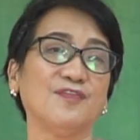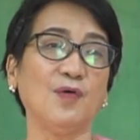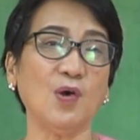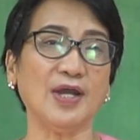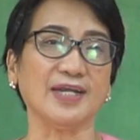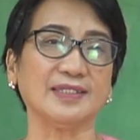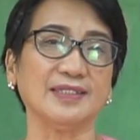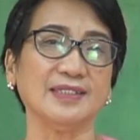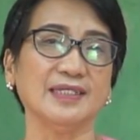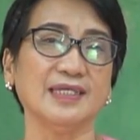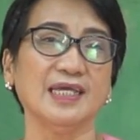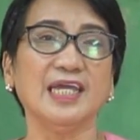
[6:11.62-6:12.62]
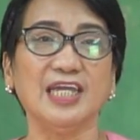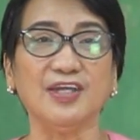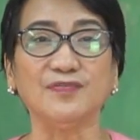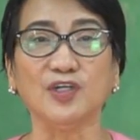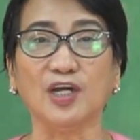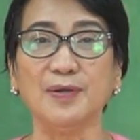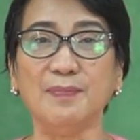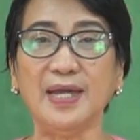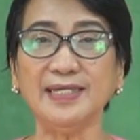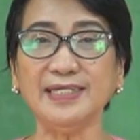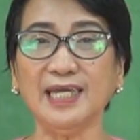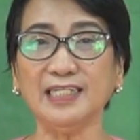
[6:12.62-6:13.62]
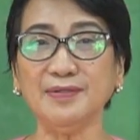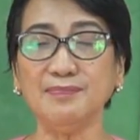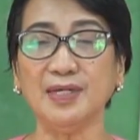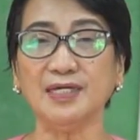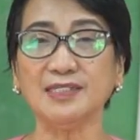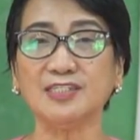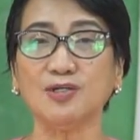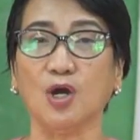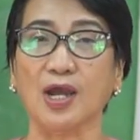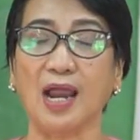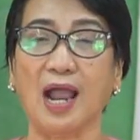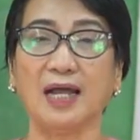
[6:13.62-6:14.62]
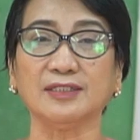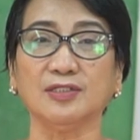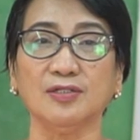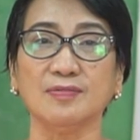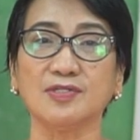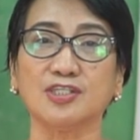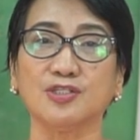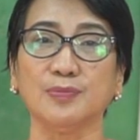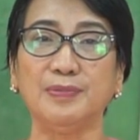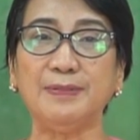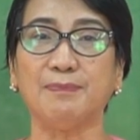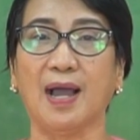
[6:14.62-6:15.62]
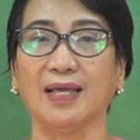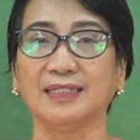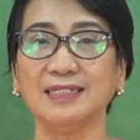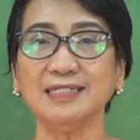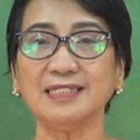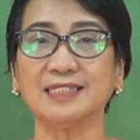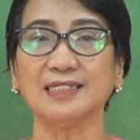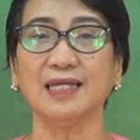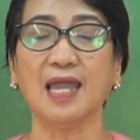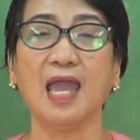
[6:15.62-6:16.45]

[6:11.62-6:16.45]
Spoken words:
Fourth, if there are many elements or atoms to be balanced,